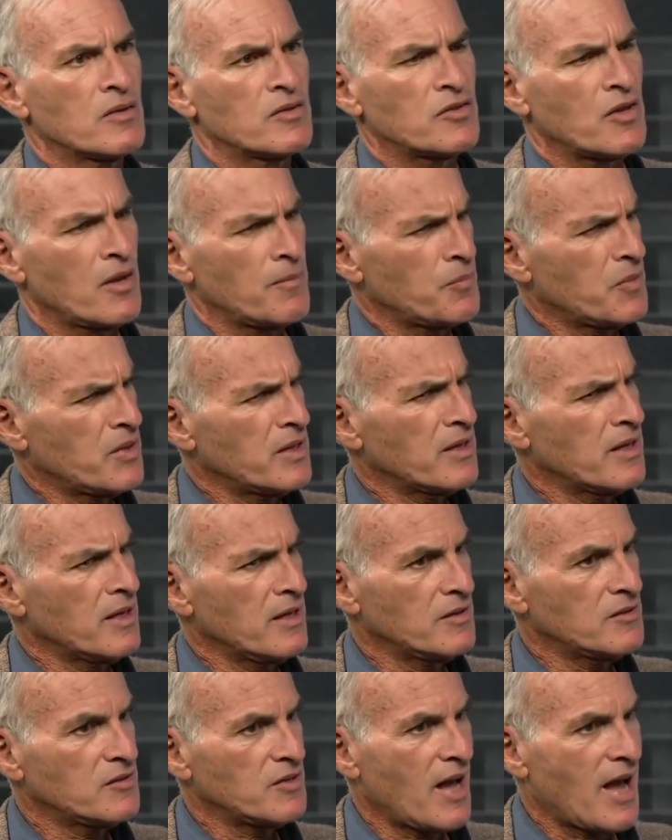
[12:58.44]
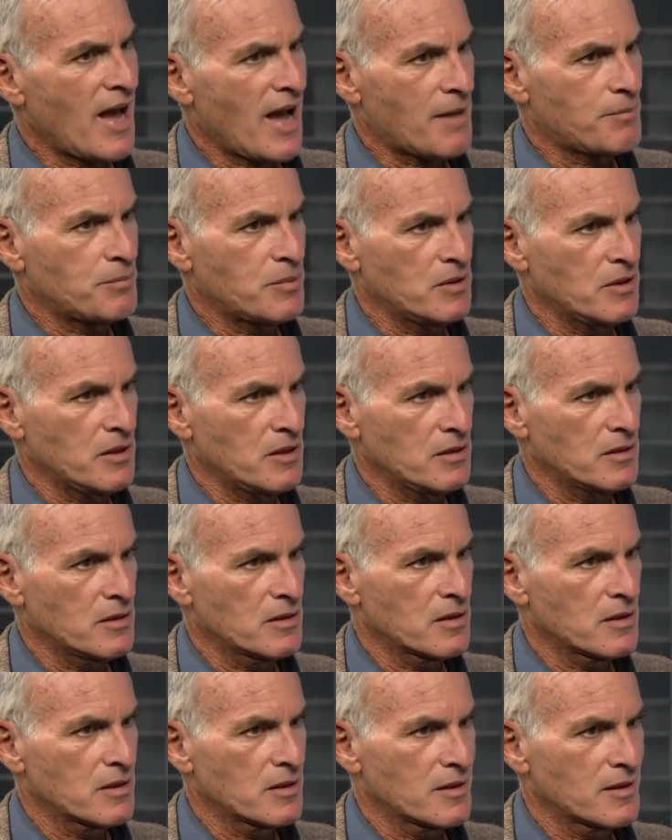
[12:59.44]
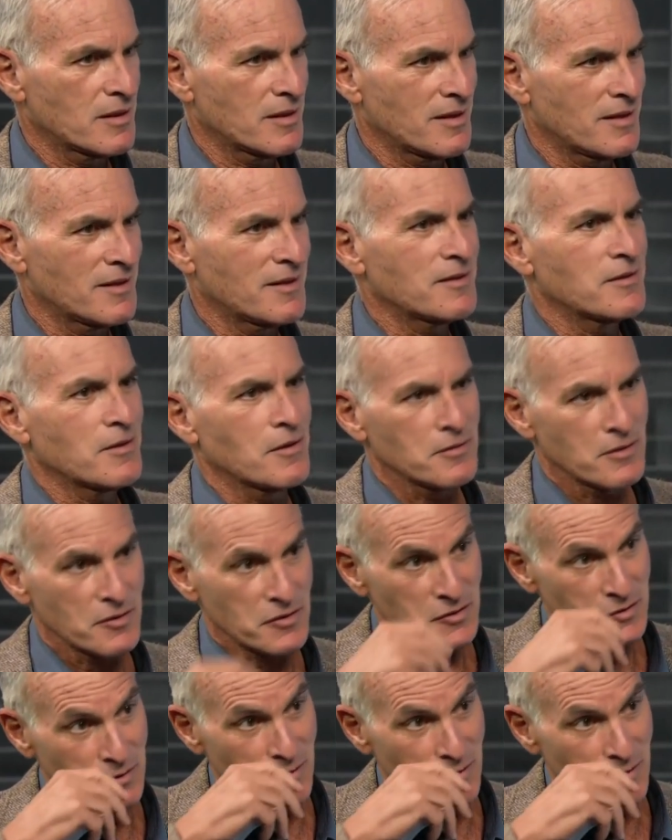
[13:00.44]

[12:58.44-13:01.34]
something is happening. The